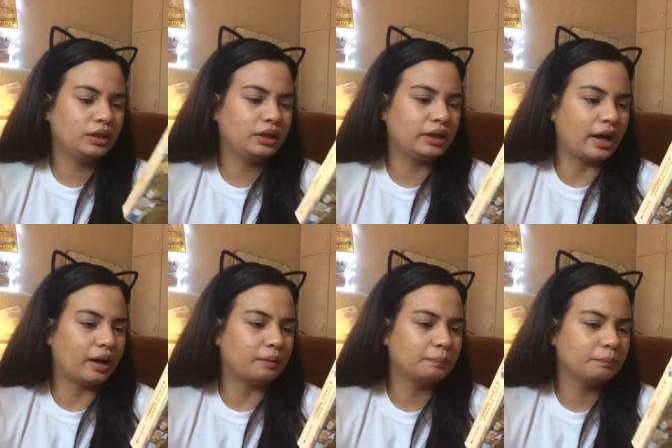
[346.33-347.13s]

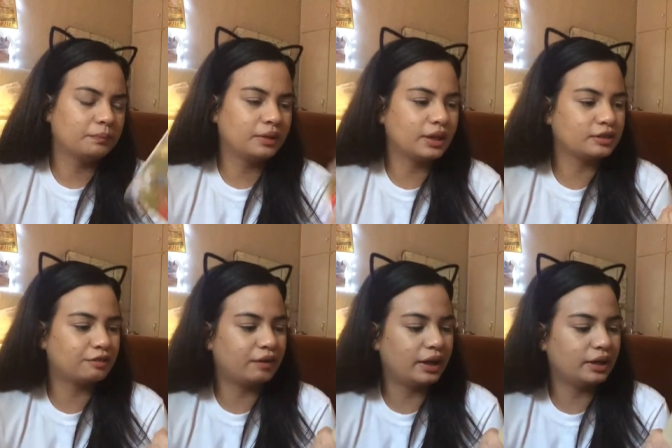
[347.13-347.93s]
yeah. He has to
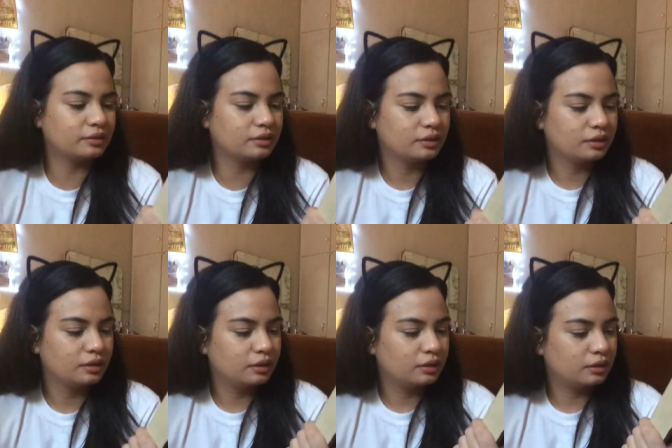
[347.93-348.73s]
fight
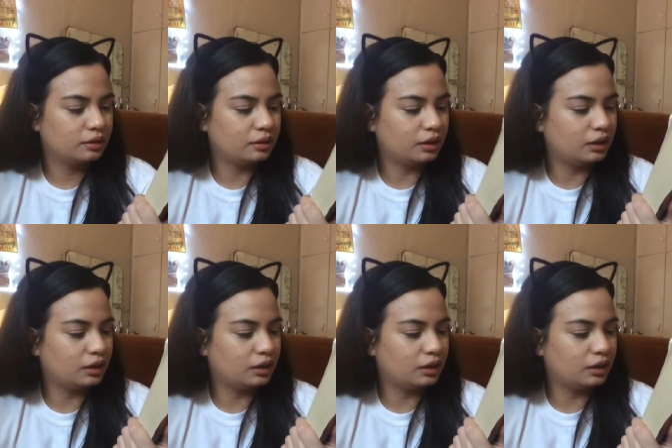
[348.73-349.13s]
a